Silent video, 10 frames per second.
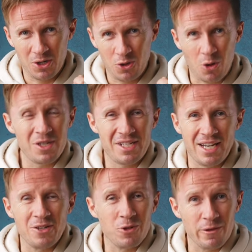
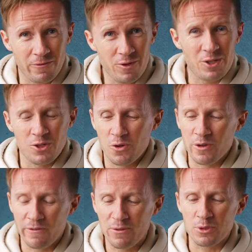content or your footage or
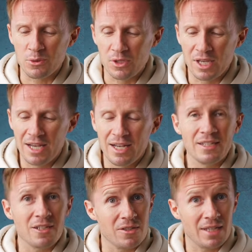your photos,
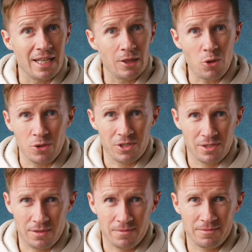doesn't get lost.